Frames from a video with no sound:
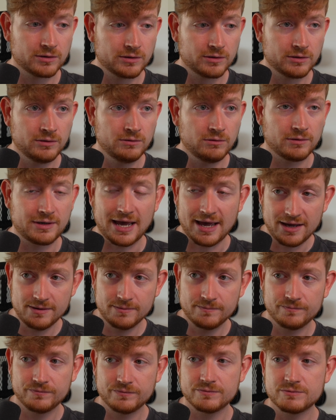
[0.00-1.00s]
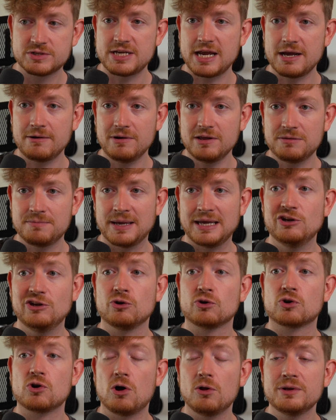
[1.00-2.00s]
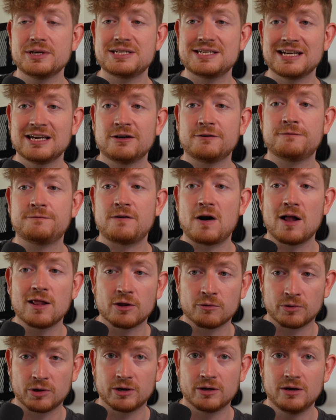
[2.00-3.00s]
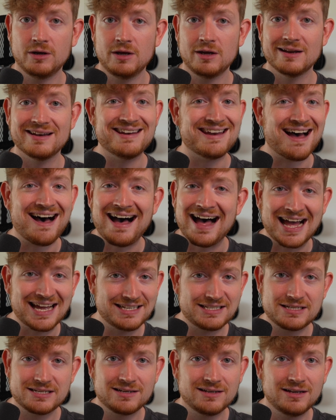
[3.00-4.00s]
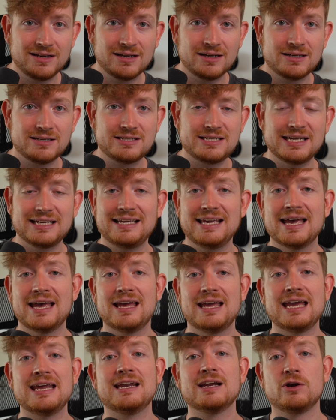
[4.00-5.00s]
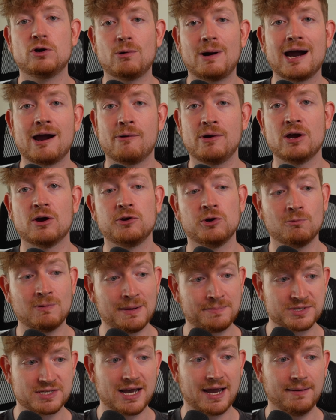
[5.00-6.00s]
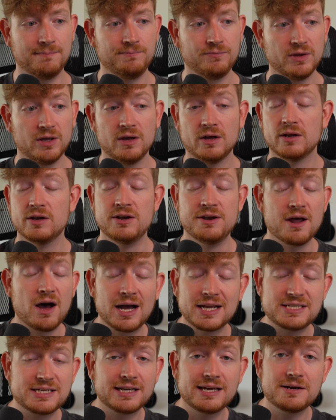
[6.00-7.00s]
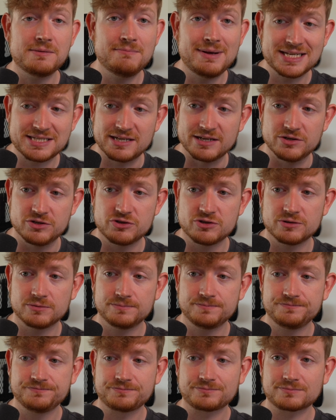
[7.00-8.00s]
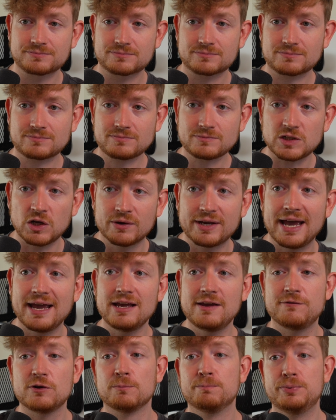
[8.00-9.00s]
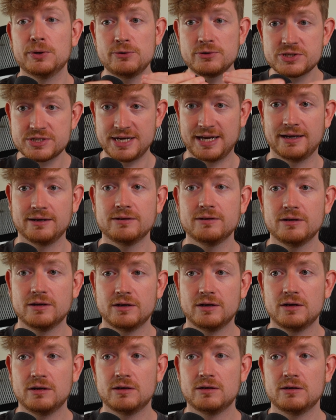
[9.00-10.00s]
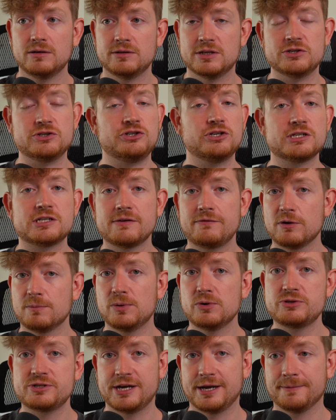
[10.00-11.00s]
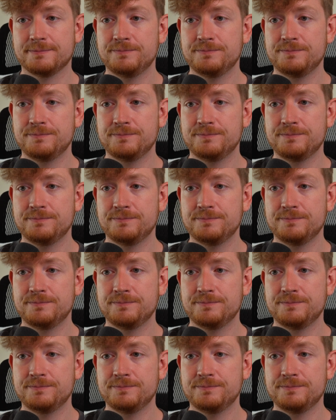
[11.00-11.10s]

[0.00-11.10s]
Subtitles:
Okay? Stay with me. Your goal is to get a follower, not to get an inquiry on your website, not to get a message. Okay? If you're boosting, this is just if you're boosting,